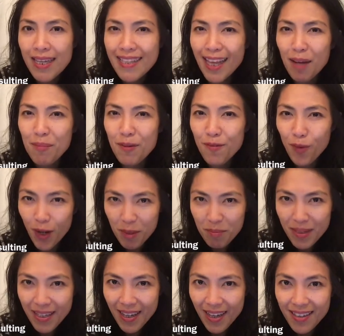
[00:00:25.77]
Now, before I
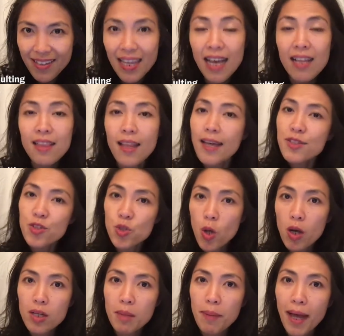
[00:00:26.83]
begin, let's
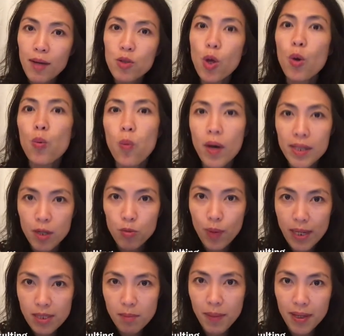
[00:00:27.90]
talk about what a
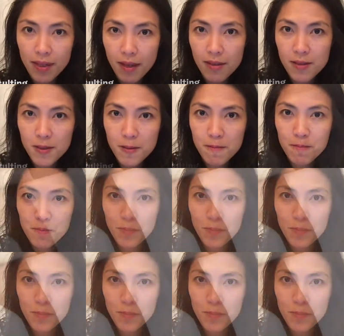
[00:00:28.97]
resume is.